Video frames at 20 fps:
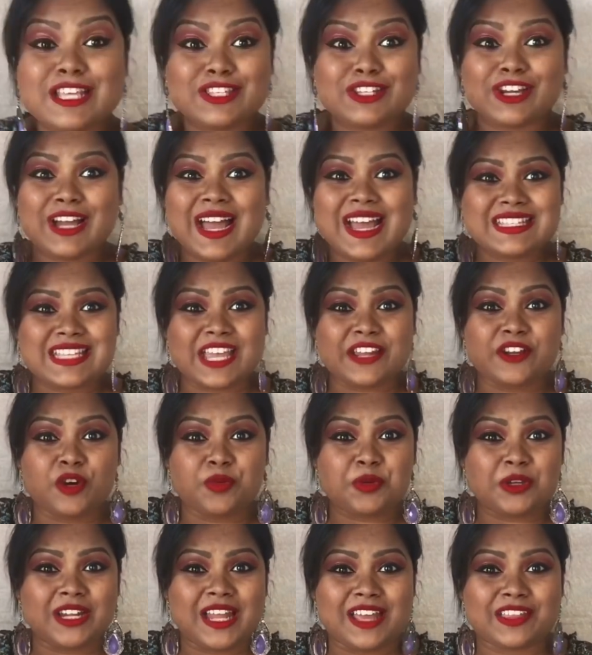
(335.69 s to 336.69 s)
So guys, I
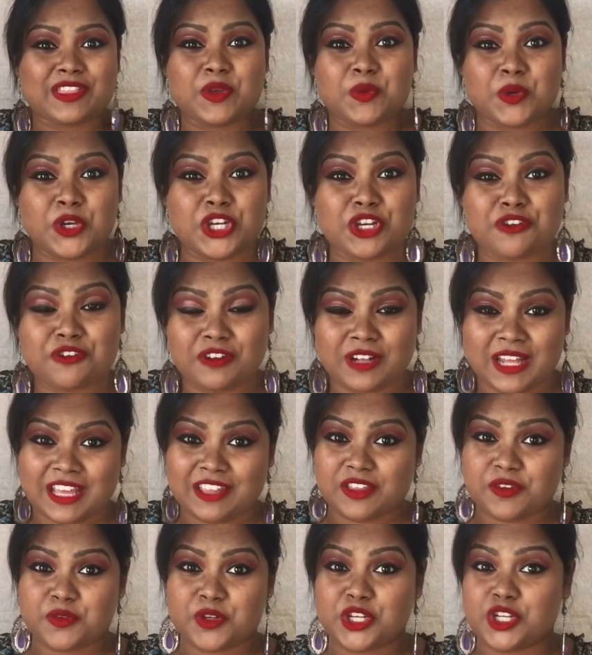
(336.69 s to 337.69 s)
hope you like the video. If you
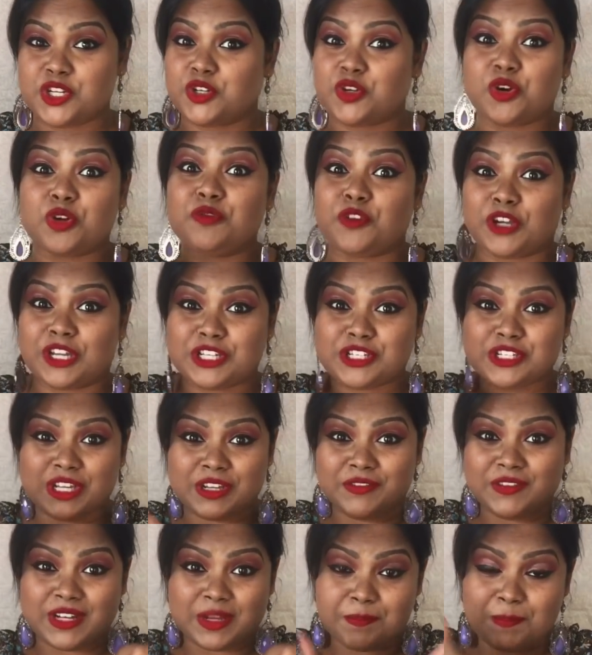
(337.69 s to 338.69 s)
like the video, don't forget to
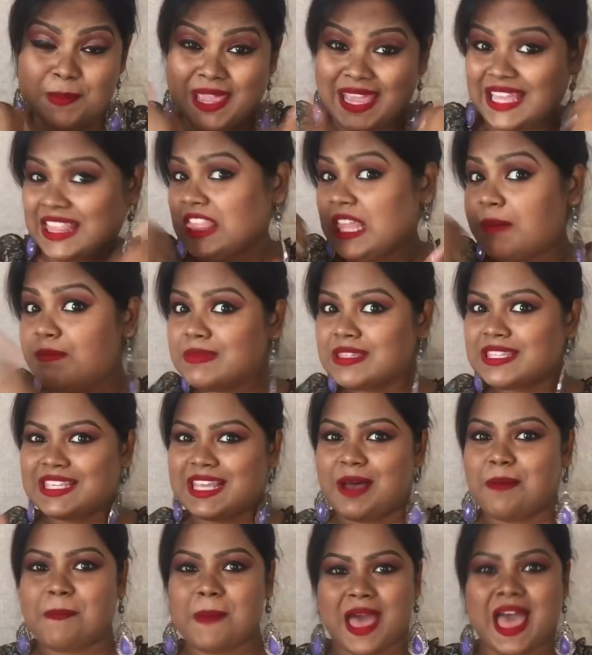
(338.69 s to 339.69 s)
give it a big thumbs
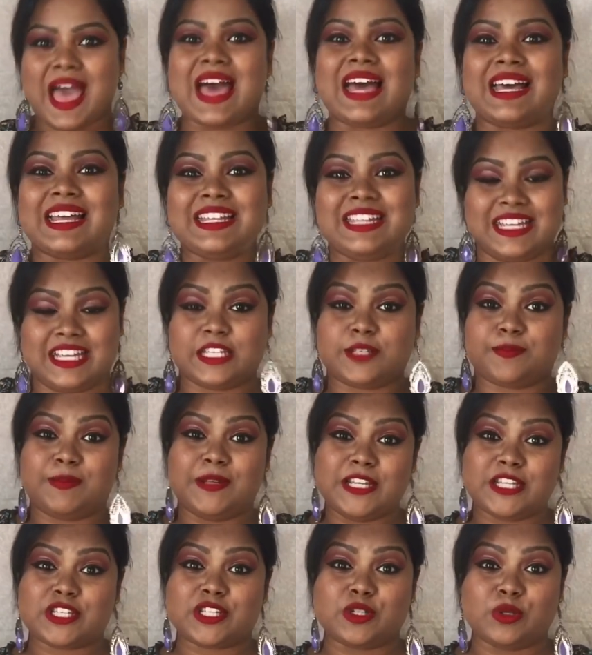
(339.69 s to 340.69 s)
up. And yes,
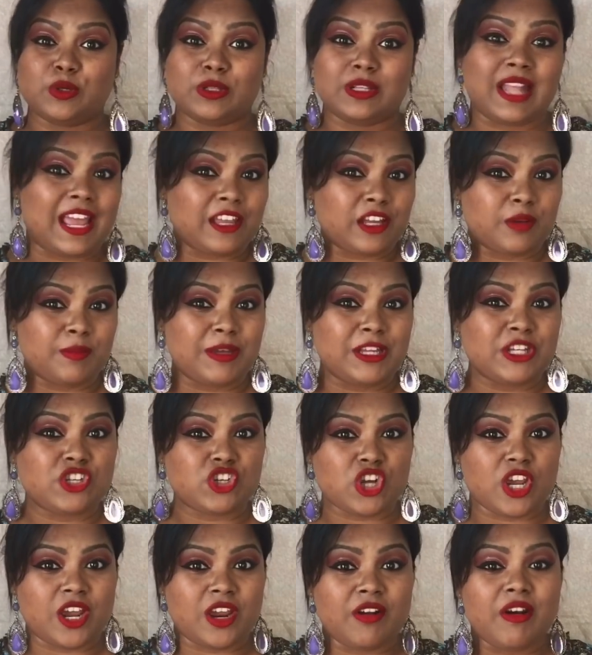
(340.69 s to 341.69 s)
please do like,
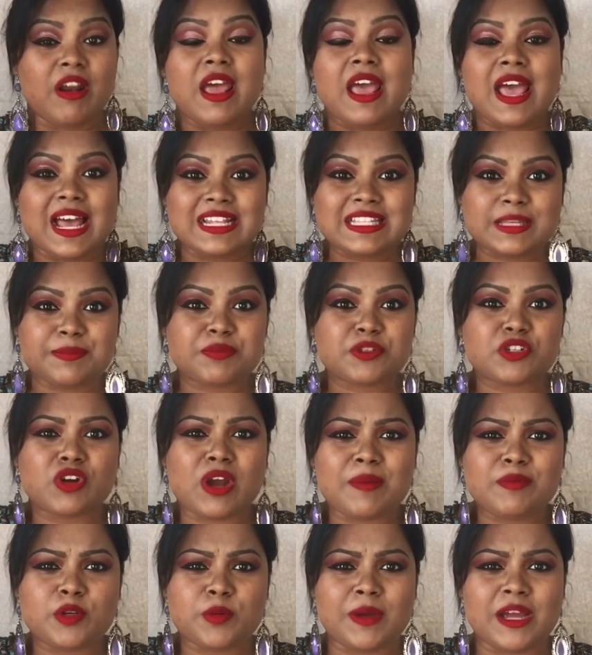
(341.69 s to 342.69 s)
comment, share, and
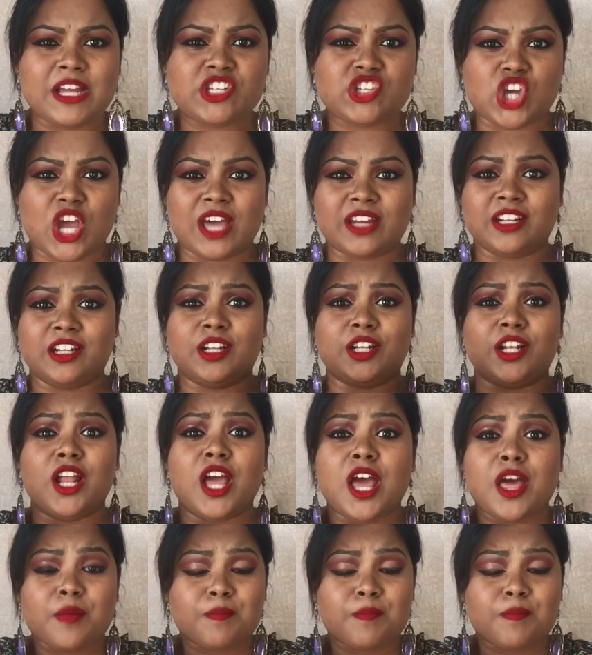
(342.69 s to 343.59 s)
subscribe to my channel.